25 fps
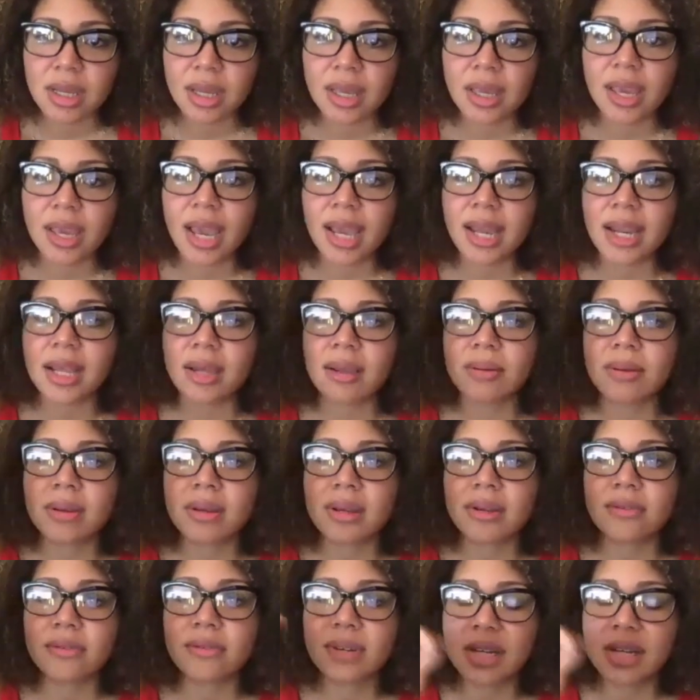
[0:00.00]
getting
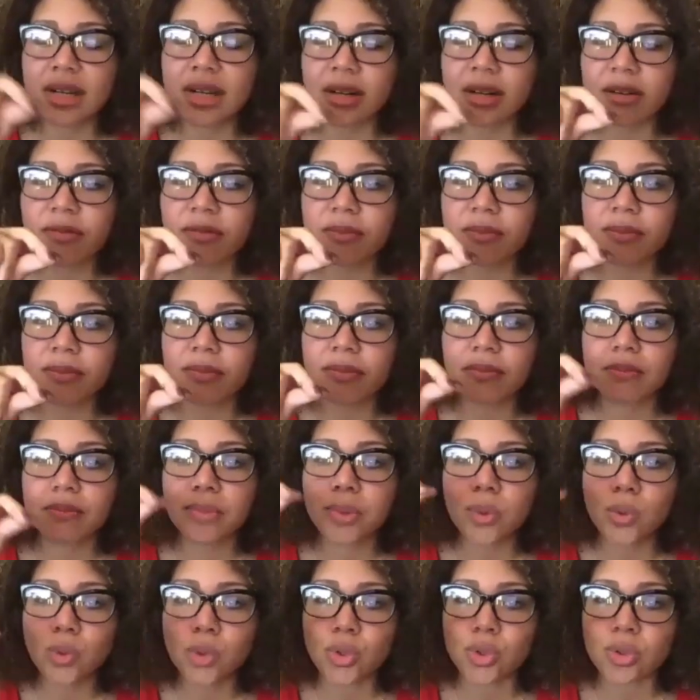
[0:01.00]
rid of
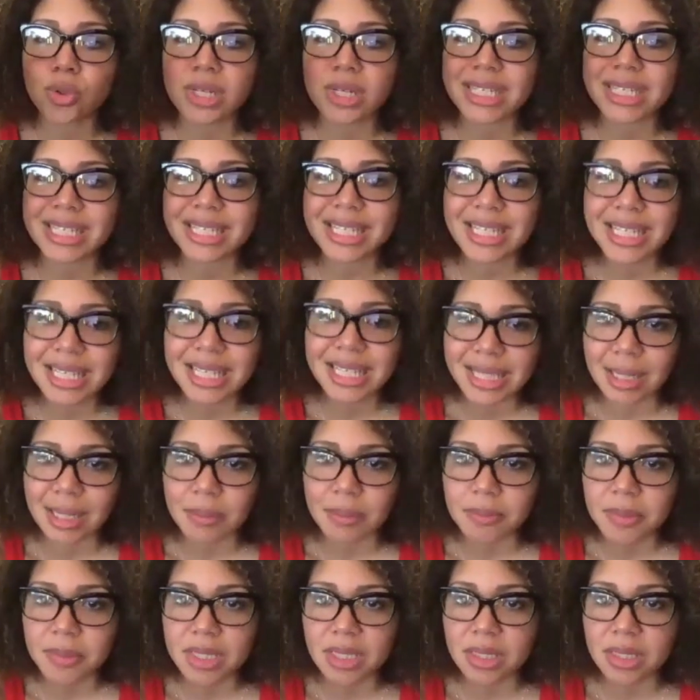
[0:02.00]
bourgeois systems